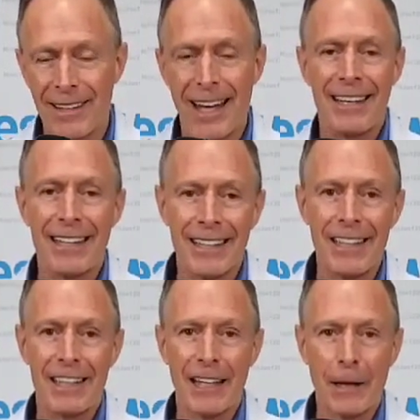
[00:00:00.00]
And that's the
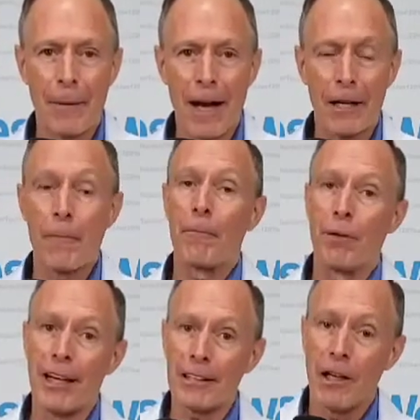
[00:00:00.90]
neat thing about it.
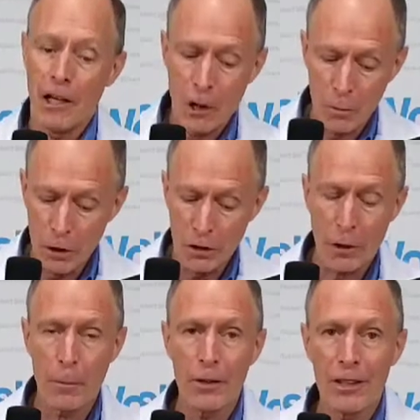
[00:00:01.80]
Plus, when you
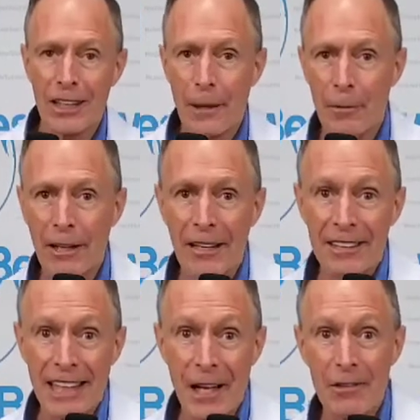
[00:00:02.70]
start burning a couple
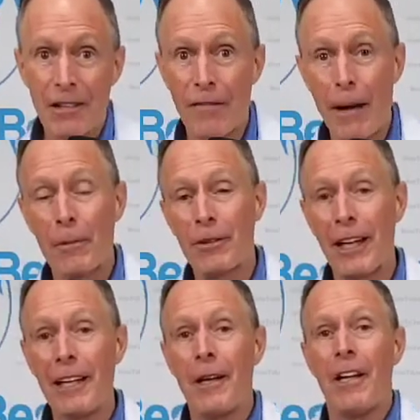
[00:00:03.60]
thousand calories of fat per
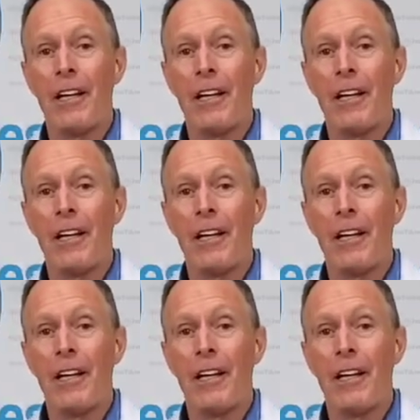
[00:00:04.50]
day,